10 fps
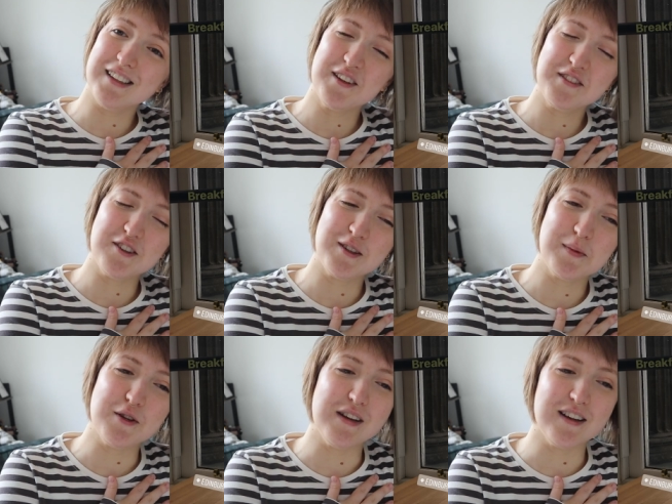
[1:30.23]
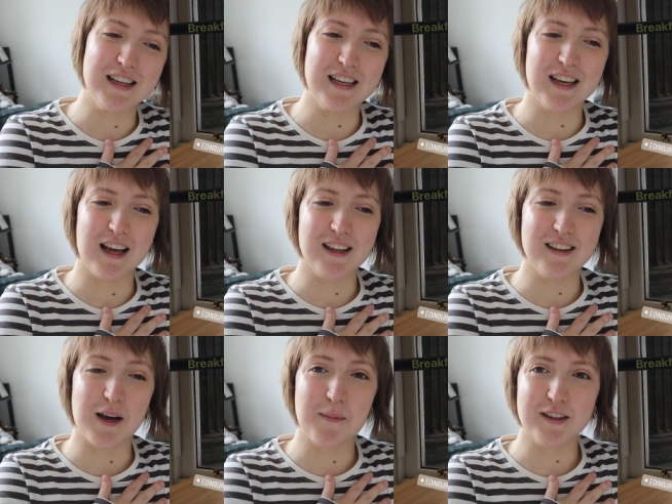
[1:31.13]
I love that trip so dearly,
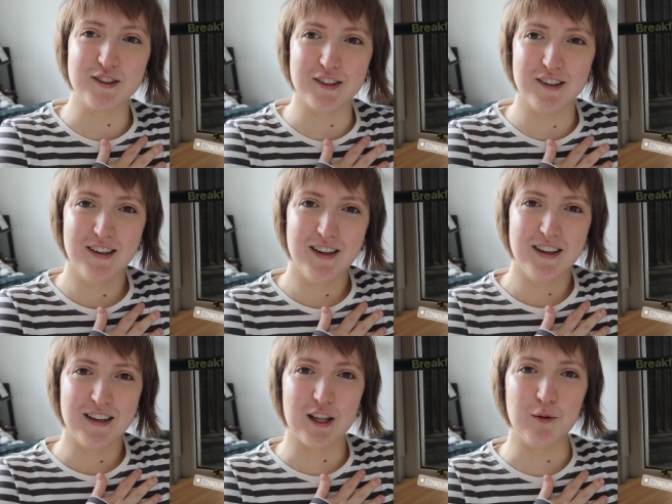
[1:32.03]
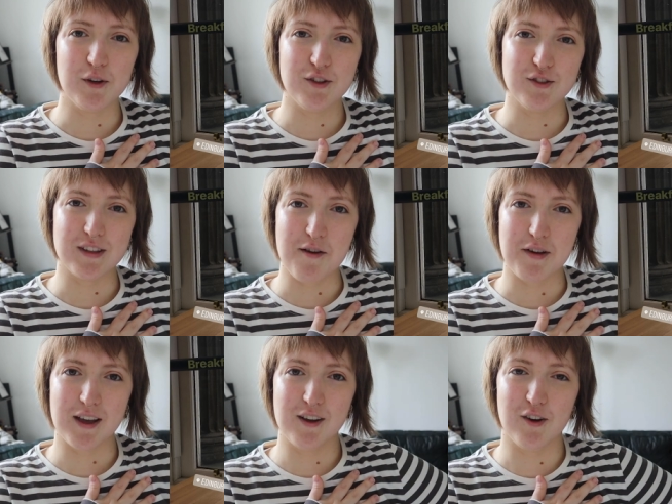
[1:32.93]
and that picture in the Waterstones
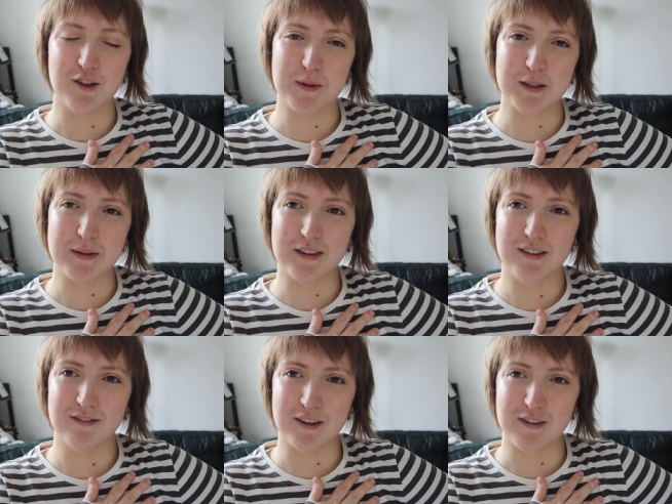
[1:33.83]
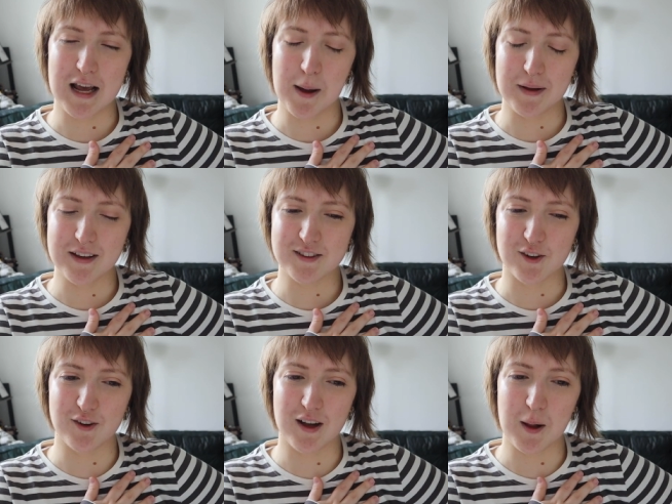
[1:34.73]
cafe always makes me really really happy.
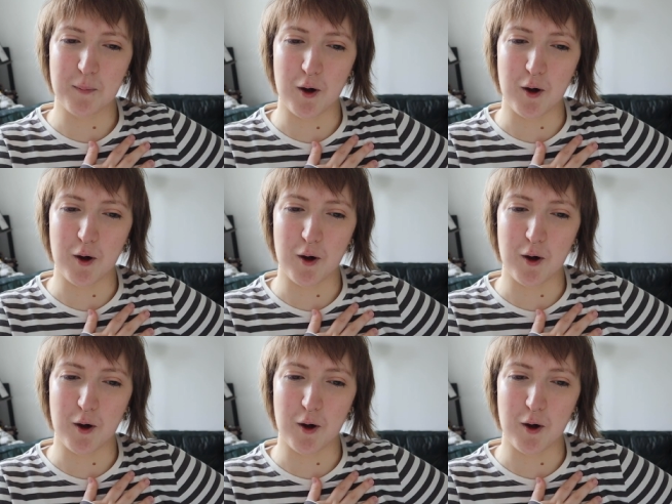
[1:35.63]
So I'll